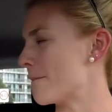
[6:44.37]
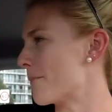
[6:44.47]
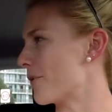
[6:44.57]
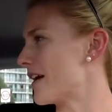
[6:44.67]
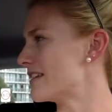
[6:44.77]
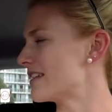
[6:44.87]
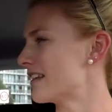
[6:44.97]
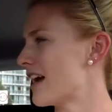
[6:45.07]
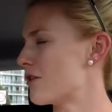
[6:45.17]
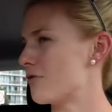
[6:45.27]
embracing
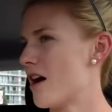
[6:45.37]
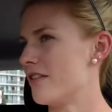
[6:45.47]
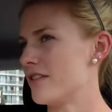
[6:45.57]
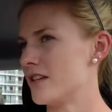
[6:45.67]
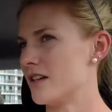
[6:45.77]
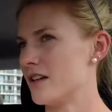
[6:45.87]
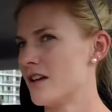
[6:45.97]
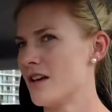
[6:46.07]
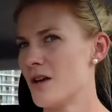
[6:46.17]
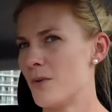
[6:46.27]
that rather than
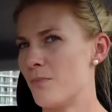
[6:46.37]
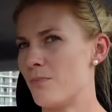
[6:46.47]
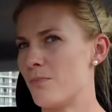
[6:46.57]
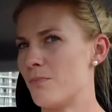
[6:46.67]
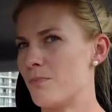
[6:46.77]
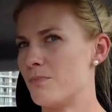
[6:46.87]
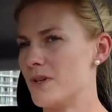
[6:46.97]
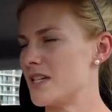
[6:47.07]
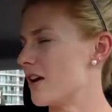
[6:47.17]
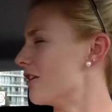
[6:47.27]
the
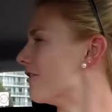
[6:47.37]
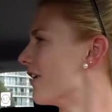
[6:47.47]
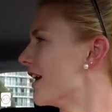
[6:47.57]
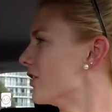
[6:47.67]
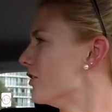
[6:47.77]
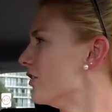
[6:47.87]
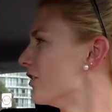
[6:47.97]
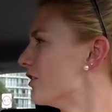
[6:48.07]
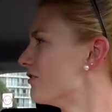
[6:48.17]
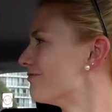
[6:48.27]
terrifying you.
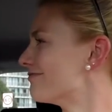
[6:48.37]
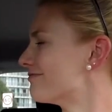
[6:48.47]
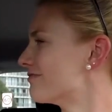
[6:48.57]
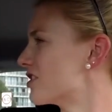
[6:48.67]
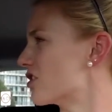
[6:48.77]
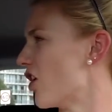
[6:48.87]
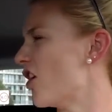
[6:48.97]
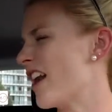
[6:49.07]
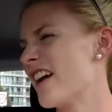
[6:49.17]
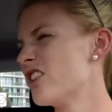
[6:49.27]
Yeah. So,
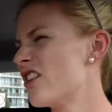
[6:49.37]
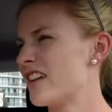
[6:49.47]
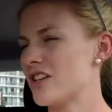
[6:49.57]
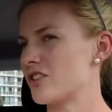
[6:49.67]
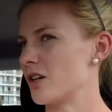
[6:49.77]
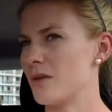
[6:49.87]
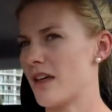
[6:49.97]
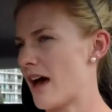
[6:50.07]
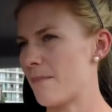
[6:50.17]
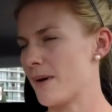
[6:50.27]
and I know that I struggle with
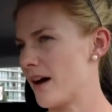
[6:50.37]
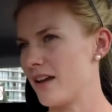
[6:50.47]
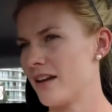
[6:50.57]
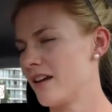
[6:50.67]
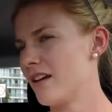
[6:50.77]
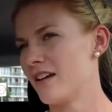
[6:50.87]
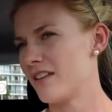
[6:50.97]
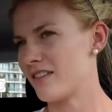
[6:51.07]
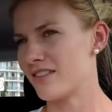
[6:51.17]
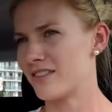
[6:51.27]
that, but
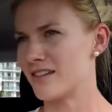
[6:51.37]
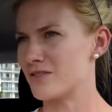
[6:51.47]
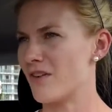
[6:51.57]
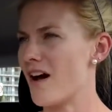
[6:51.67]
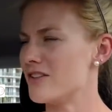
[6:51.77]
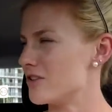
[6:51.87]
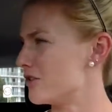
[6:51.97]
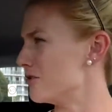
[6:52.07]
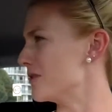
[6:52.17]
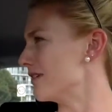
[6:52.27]
that's fine. You're
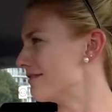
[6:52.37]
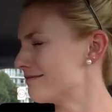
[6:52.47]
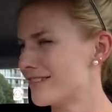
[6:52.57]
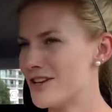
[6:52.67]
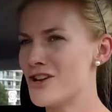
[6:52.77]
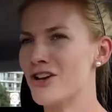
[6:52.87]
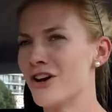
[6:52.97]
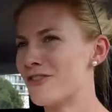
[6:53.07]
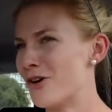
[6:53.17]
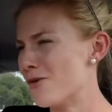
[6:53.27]
human. You're
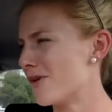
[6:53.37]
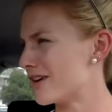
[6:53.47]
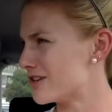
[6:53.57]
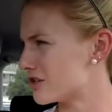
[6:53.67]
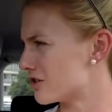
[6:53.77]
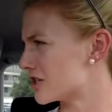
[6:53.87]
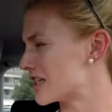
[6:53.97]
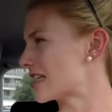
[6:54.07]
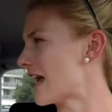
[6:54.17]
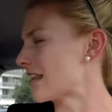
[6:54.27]
not a robot, and you don't
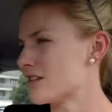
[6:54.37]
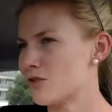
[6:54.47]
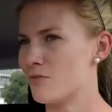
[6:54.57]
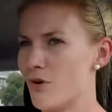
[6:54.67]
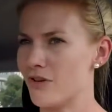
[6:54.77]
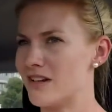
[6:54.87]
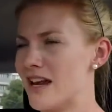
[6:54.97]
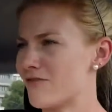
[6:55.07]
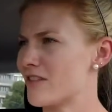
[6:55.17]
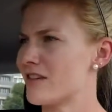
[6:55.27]
just take things on board True. and
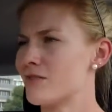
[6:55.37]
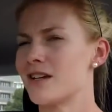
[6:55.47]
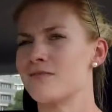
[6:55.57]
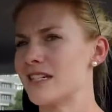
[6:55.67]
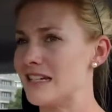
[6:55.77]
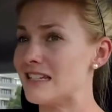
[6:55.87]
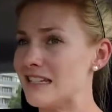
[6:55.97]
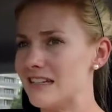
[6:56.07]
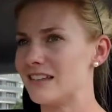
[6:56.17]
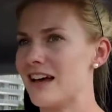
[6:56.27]
everything becomes
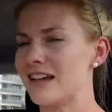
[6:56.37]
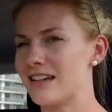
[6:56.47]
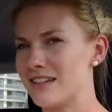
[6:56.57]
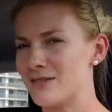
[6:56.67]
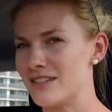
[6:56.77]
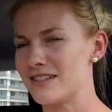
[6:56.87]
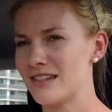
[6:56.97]
easy. Like it was